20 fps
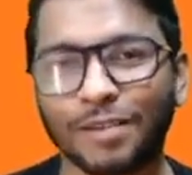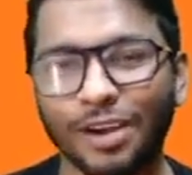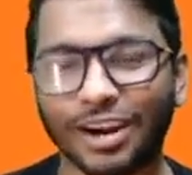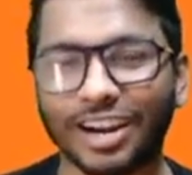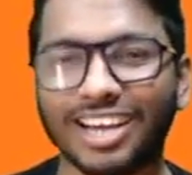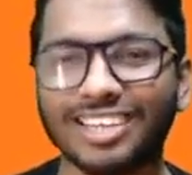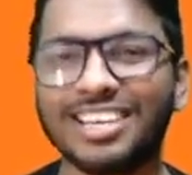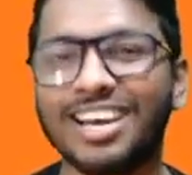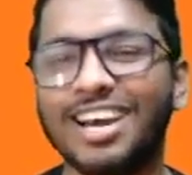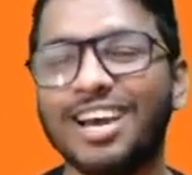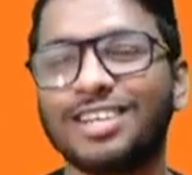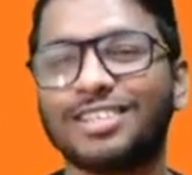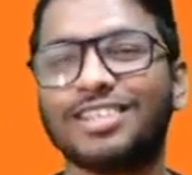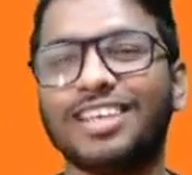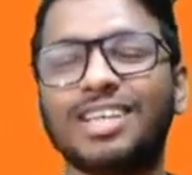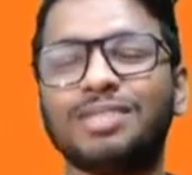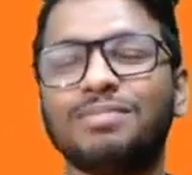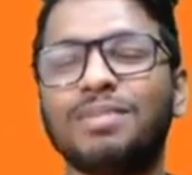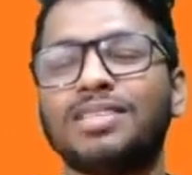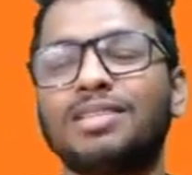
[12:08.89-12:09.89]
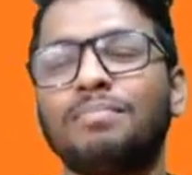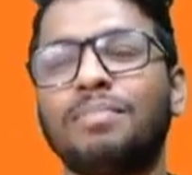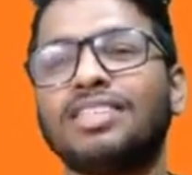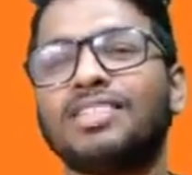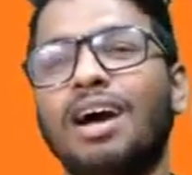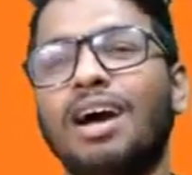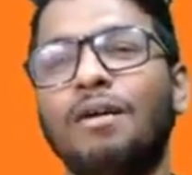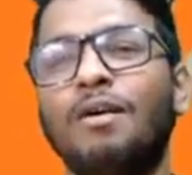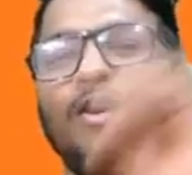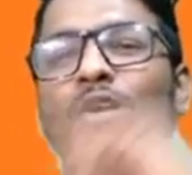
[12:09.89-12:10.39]
Okay, so that is my
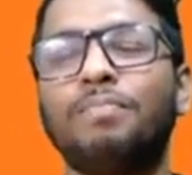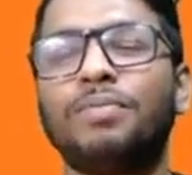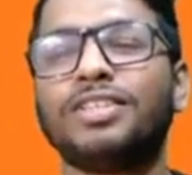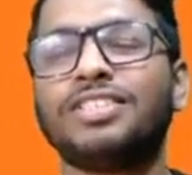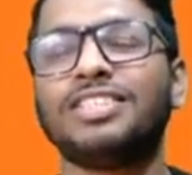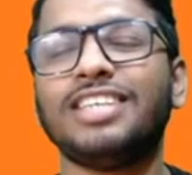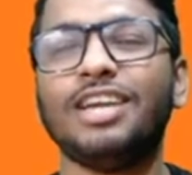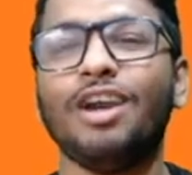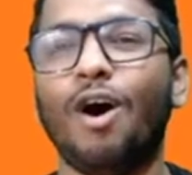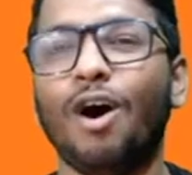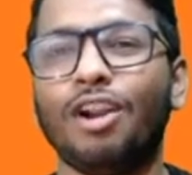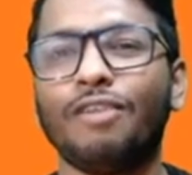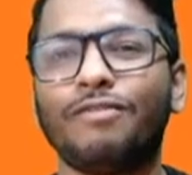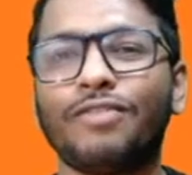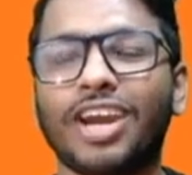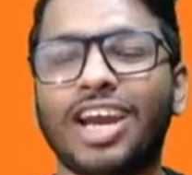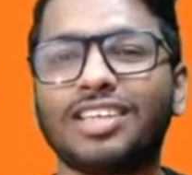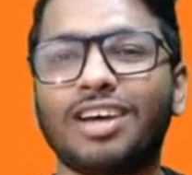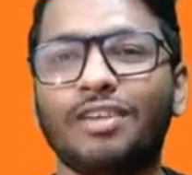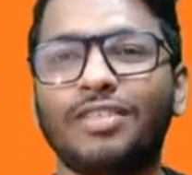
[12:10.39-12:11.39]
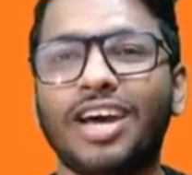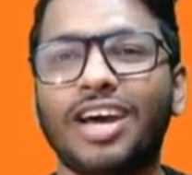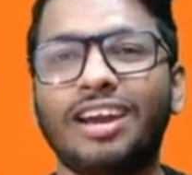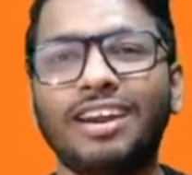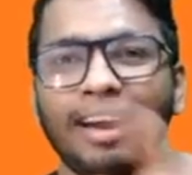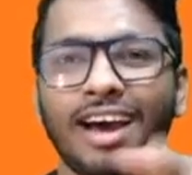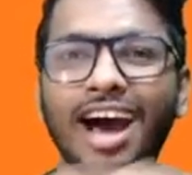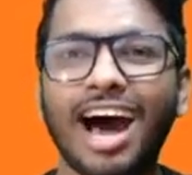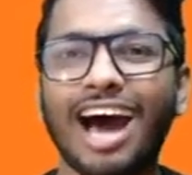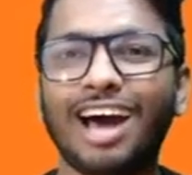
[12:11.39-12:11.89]
surprise. I hope to see all of you guys out
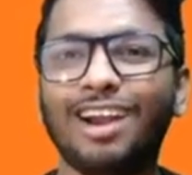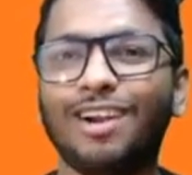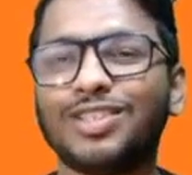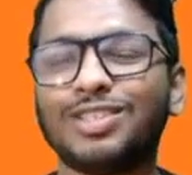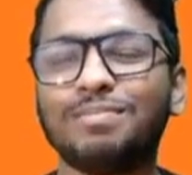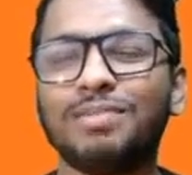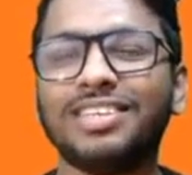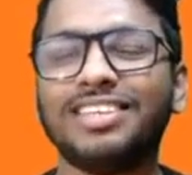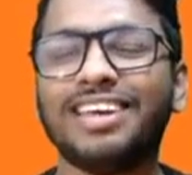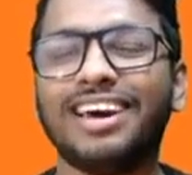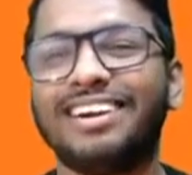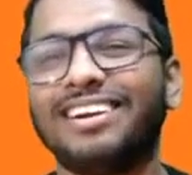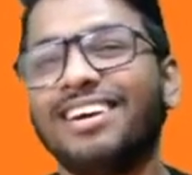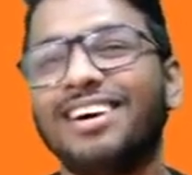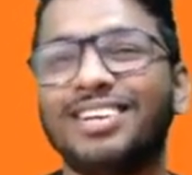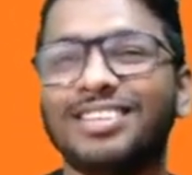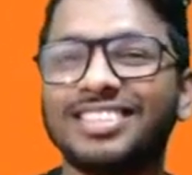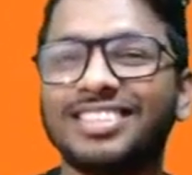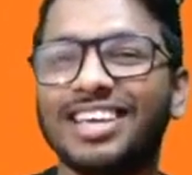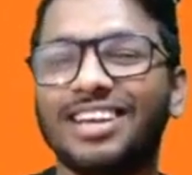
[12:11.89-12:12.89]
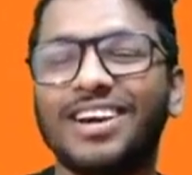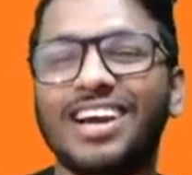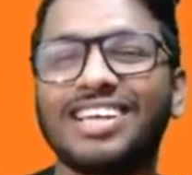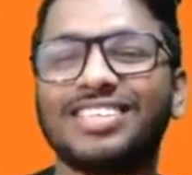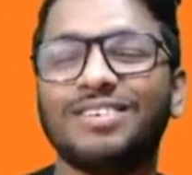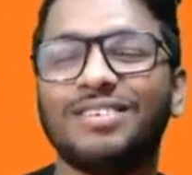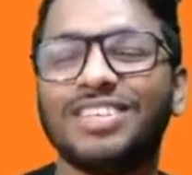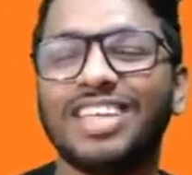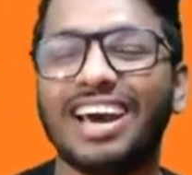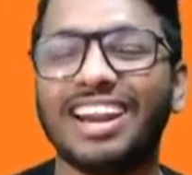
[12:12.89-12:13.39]
there. I'll also be there. See you
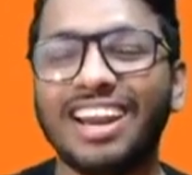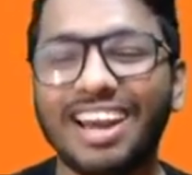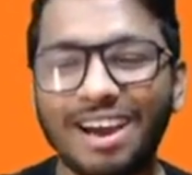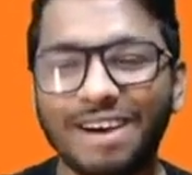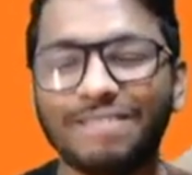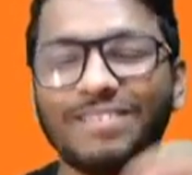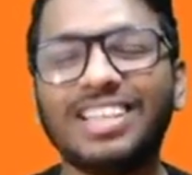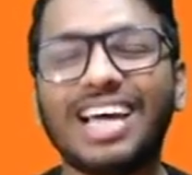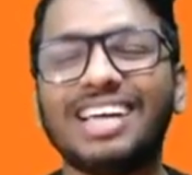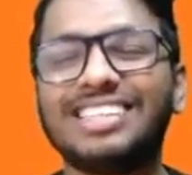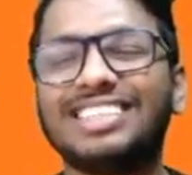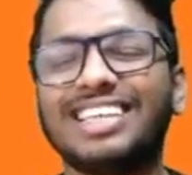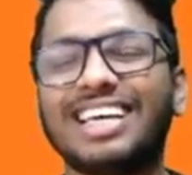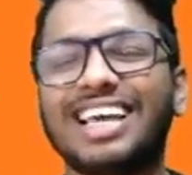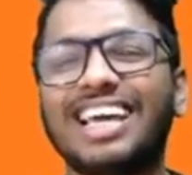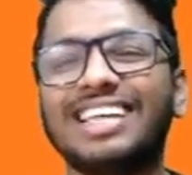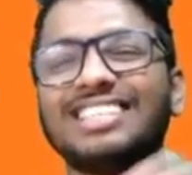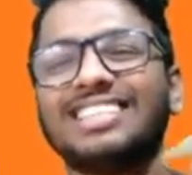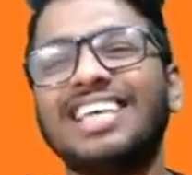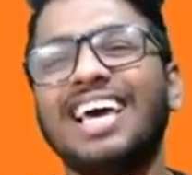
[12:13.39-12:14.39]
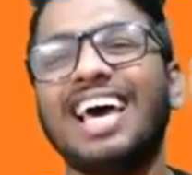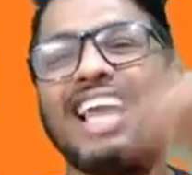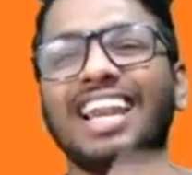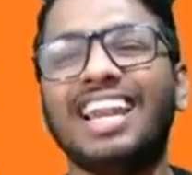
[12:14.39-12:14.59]
guys over there. With that said, guys,